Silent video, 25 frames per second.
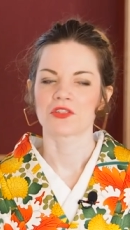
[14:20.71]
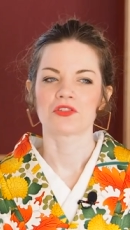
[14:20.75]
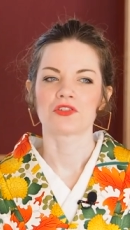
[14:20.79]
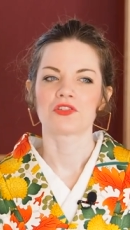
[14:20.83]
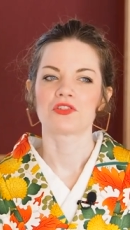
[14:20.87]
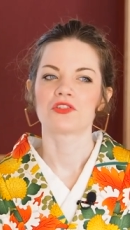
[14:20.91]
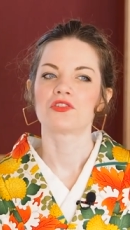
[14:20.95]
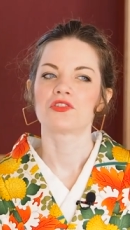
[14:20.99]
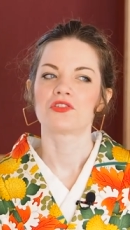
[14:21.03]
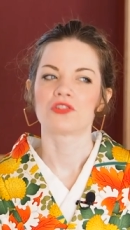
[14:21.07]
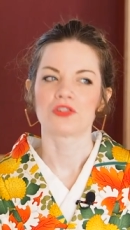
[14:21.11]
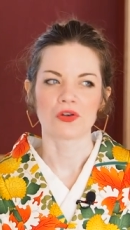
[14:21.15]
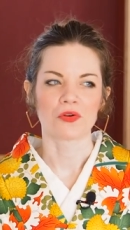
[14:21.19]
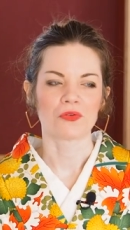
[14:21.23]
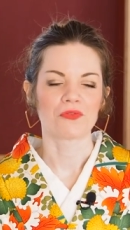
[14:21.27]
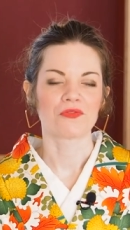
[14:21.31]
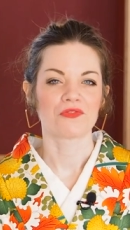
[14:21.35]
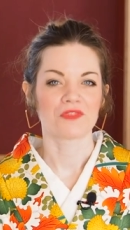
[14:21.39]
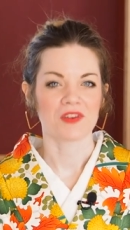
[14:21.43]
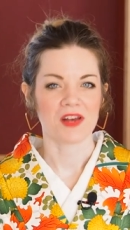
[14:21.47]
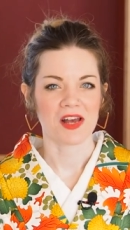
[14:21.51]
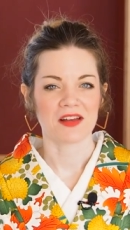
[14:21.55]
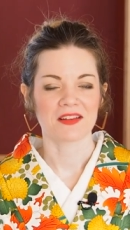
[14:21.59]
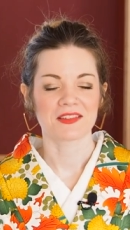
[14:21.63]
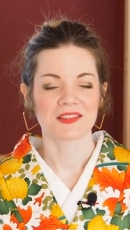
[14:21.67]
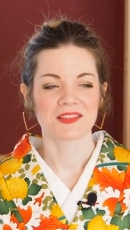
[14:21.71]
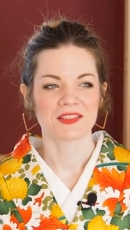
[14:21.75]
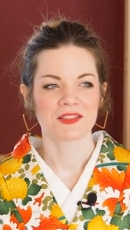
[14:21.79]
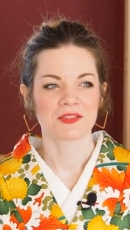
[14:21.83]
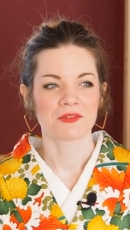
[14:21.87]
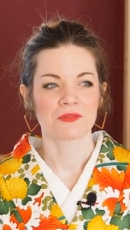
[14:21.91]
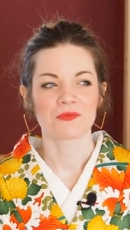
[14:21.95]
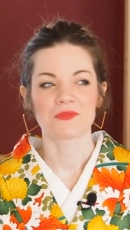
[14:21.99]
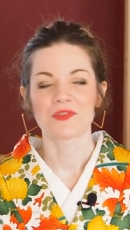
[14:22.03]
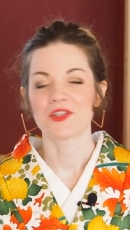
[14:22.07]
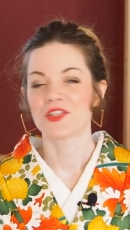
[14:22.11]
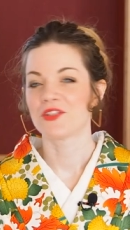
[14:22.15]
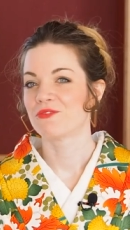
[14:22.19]
so fast
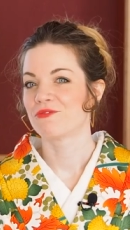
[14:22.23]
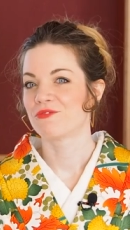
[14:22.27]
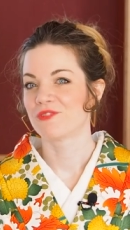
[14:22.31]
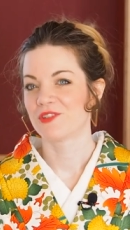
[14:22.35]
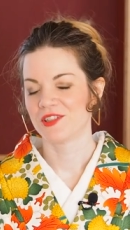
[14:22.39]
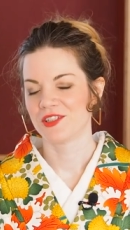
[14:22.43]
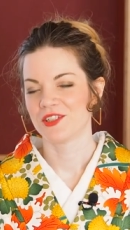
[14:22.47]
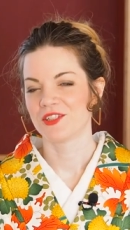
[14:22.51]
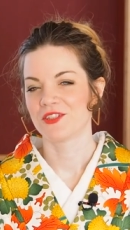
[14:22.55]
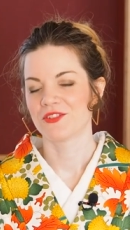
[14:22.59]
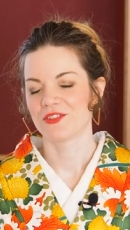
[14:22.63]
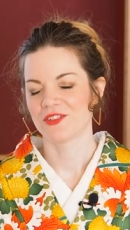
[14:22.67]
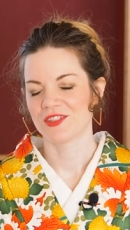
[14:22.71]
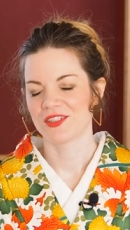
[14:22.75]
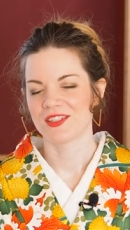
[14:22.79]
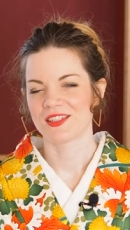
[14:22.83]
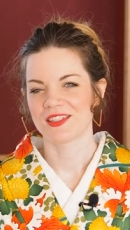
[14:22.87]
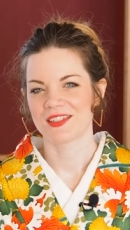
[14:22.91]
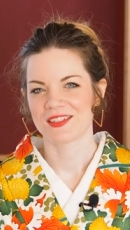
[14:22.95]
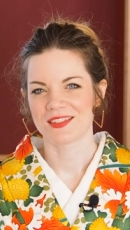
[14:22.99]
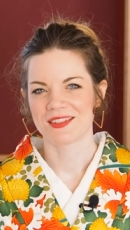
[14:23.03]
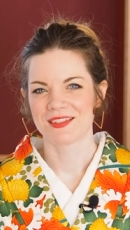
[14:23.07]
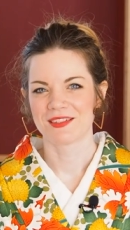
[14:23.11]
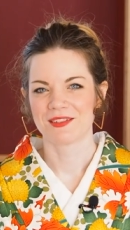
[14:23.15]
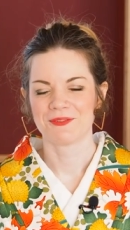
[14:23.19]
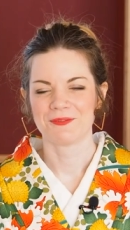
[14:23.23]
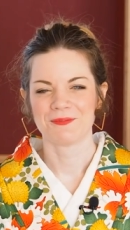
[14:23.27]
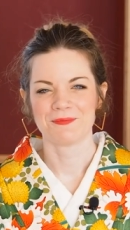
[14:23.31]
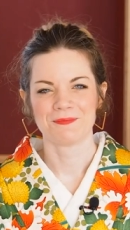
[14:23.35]
when you're really good at it.